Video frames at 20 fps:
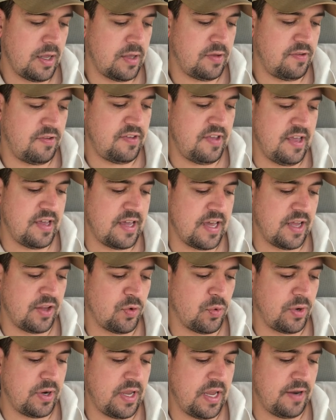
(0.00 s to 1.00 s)
Zeke had
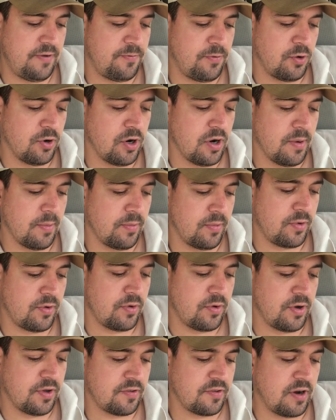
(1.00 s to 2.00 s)
28 for him.
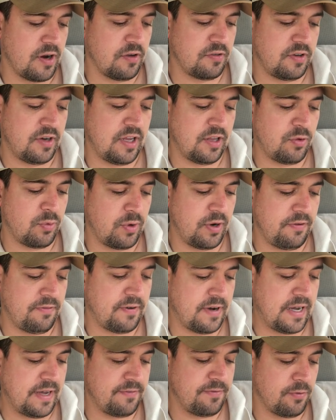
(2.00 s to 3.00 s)
Chris Carson had
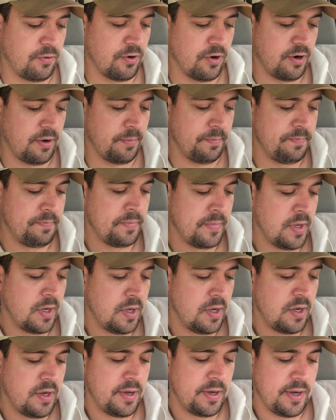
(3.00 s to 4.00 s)
25 for
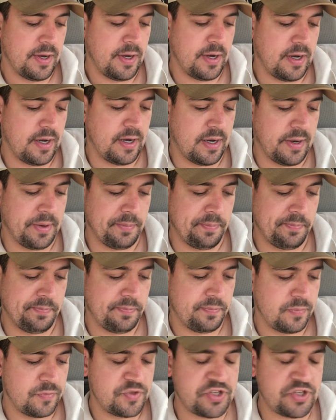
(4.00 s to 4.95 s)
him.